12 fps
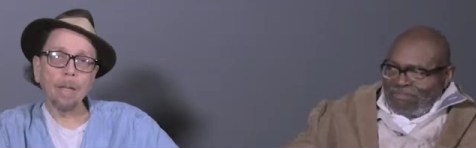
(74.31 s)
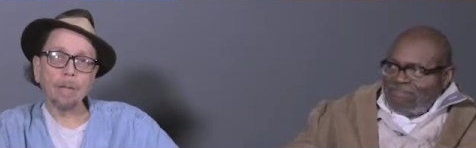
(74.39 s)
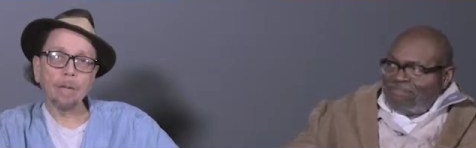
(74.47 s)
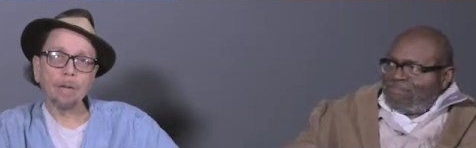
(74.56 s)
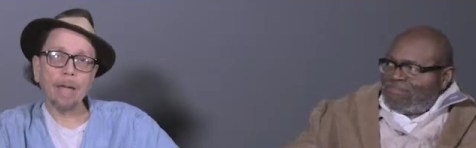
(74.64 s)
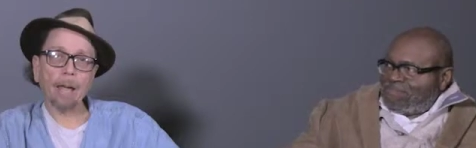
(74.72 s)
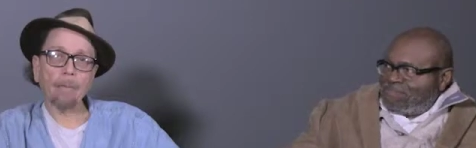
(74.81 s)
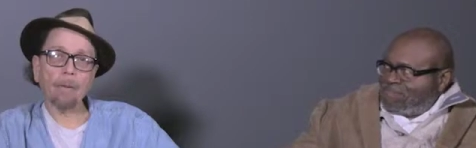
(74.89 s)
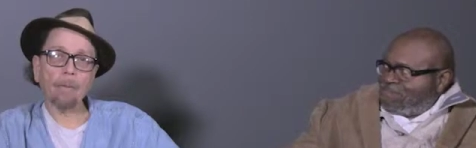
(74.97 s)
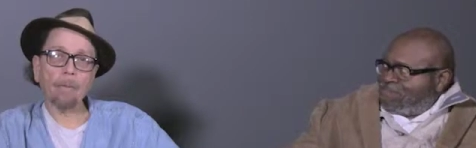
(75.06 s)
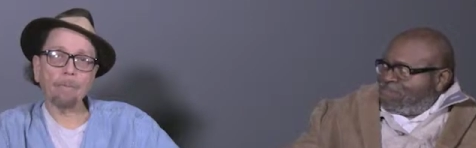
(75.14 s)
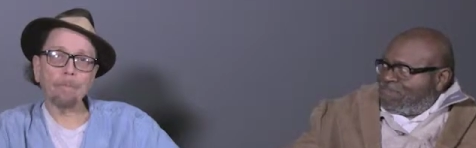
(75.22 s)
Speaker 1: the name of
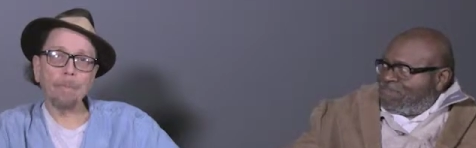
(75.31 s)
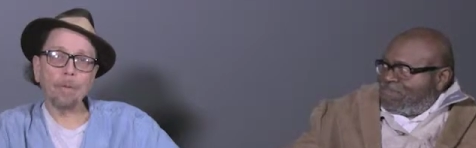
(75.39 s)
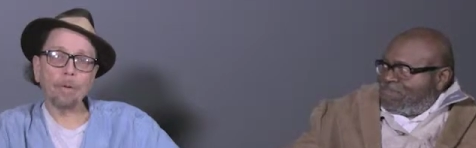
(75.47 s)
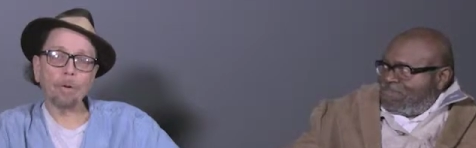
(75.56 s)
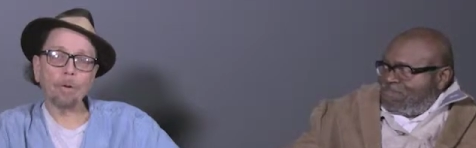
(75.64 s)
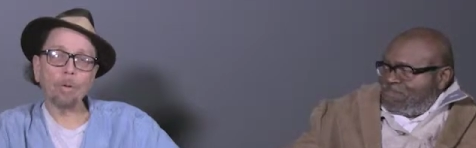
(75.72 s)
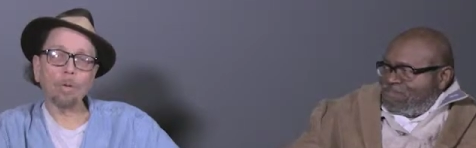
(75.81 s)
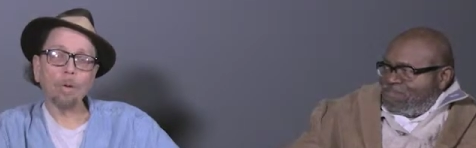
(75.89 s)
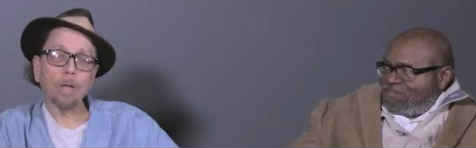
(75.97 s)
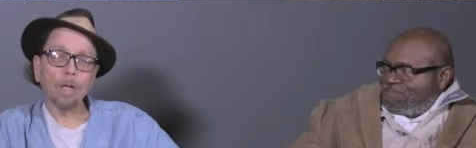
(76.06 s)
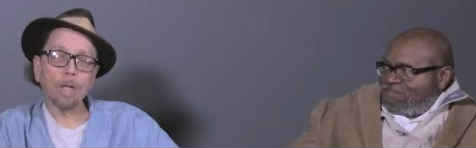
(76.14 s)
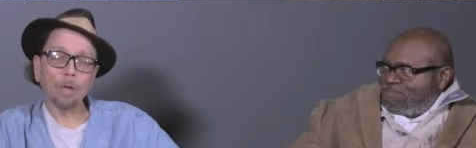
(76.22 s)
the mythical
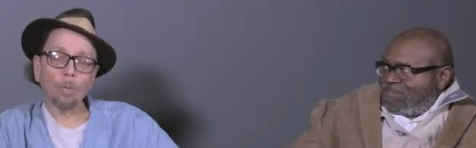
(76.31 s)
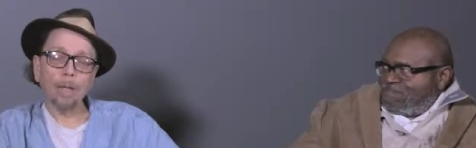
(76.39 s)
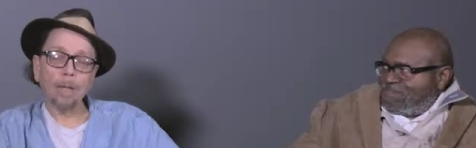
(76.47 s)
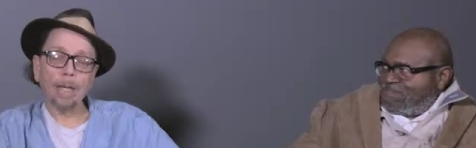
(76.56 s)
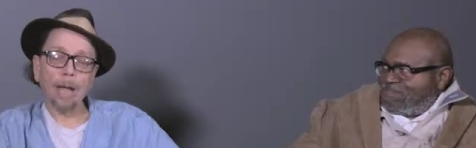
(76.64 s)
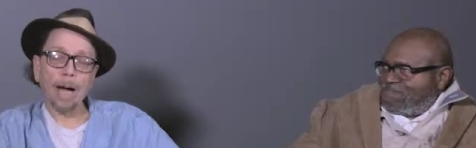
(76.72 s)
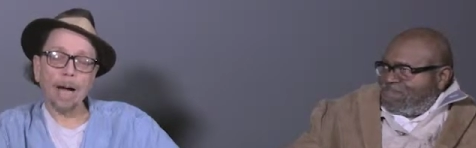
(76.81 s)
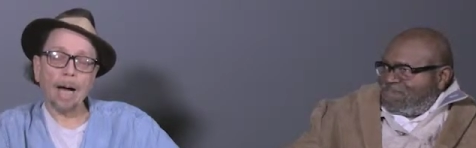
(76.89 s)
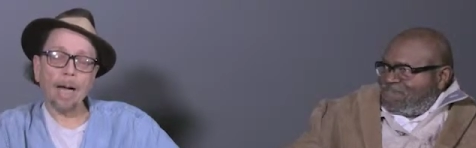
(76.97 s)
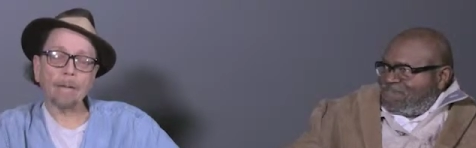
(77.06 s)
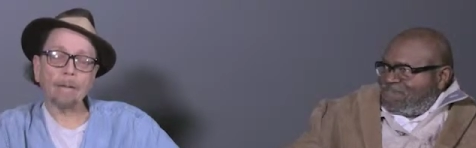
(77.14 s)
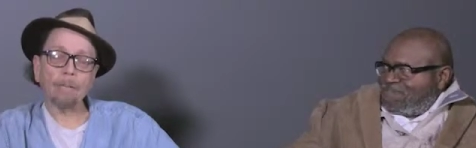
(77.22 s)
Greek
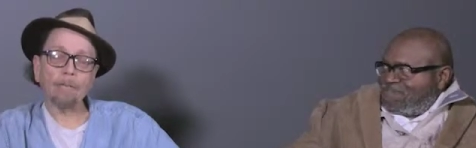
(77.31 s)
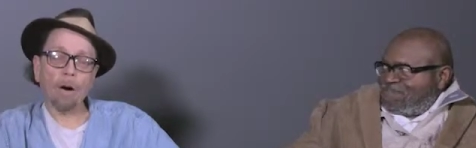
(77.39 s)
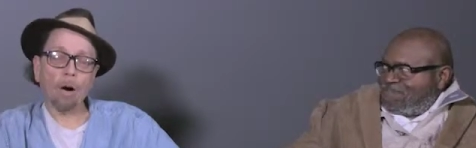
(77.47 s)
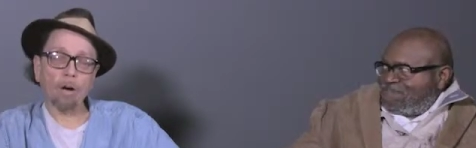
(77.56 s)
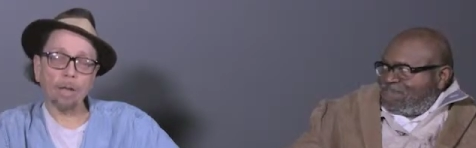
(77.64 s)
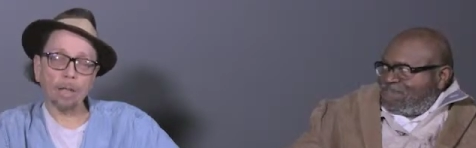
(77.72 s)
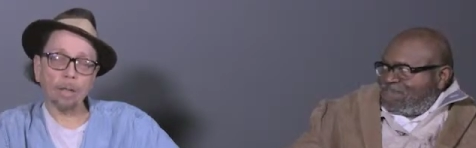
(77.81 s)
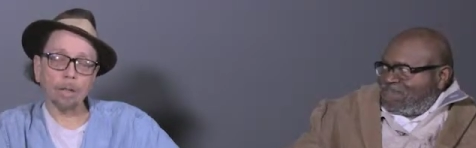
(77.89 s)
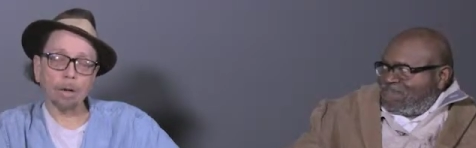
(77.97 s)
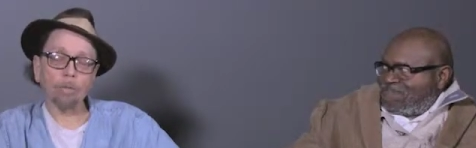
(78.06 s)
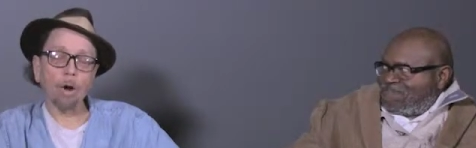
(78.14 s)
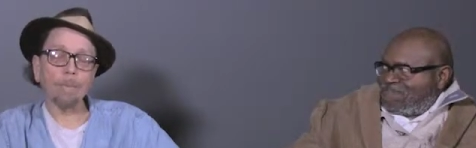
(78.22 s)
god Vulcan,
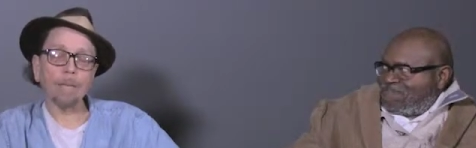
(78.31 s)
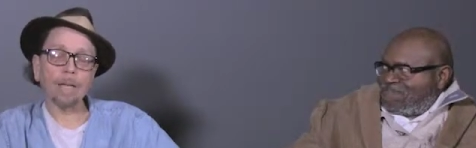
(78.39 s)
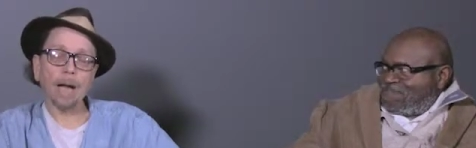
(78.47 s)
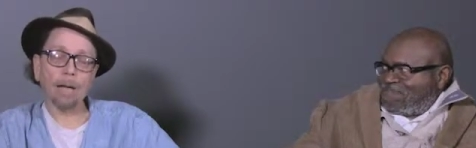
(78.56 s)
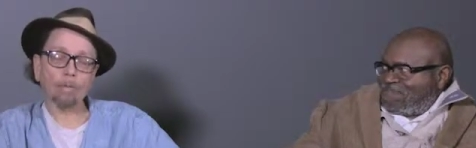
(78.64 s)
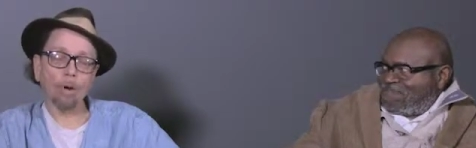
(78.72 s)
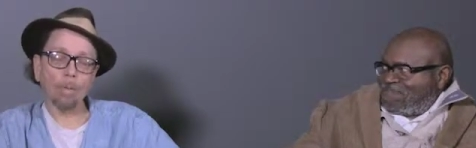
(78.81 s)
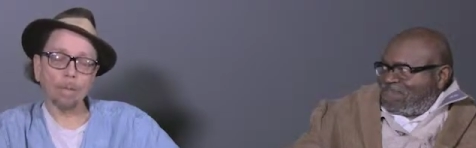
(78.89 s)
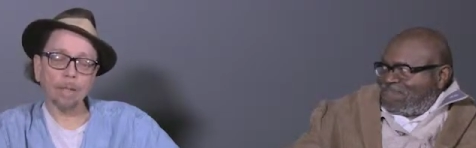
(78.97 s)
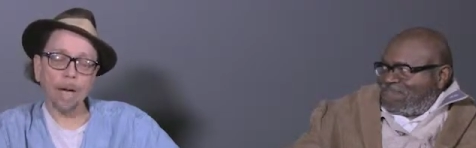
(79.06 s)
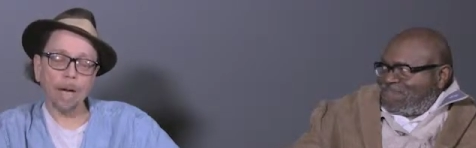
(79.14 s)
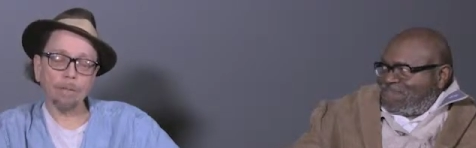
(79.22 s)
a Roman god, Roman
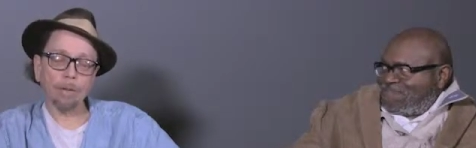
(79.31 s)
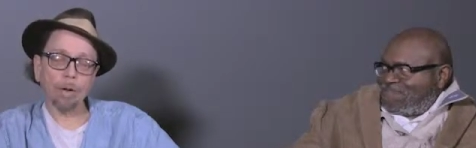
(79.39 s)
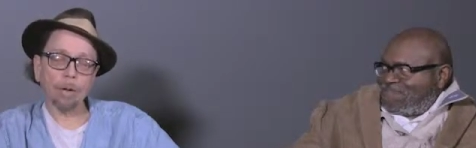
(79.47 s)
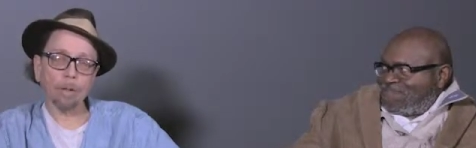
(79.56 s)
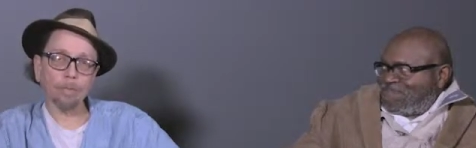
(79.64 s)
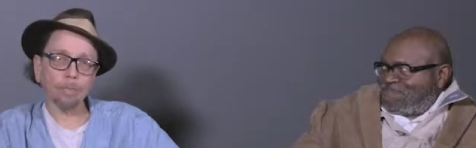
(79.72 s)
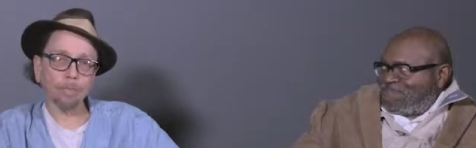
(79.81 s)
god Vulcan.